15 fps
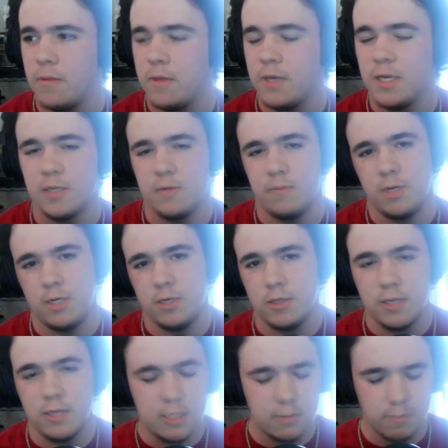this
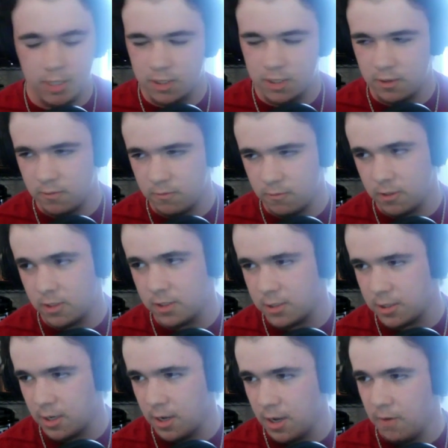mission
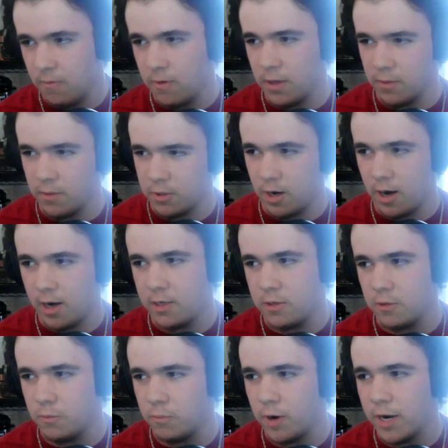was where they were trying
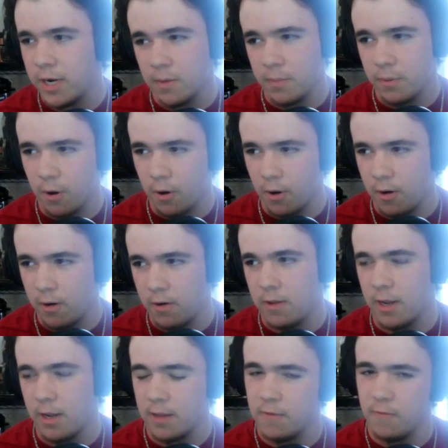to break apart
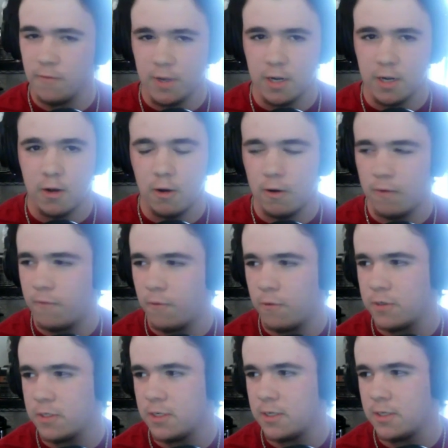like the Viet Cong
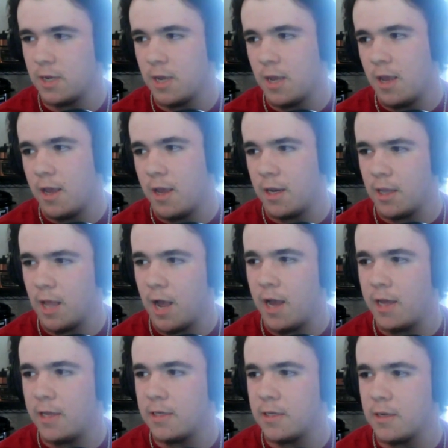forces and
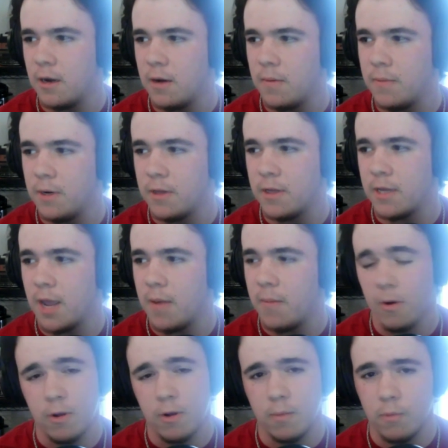lines near the
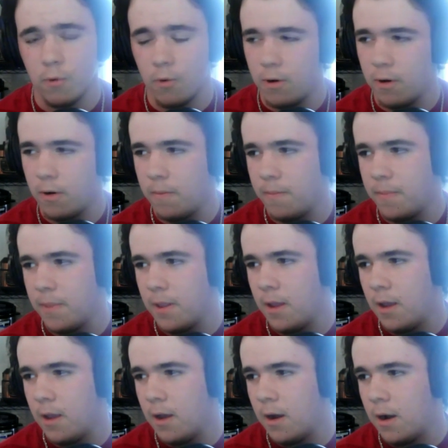Cambodian border.
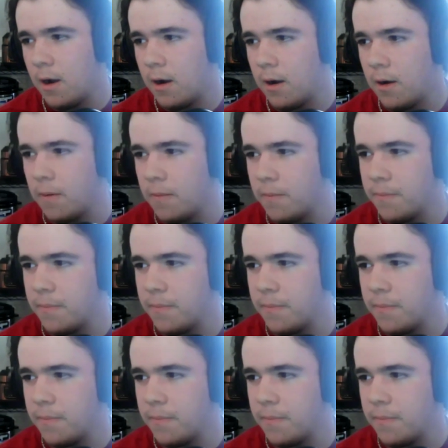Um,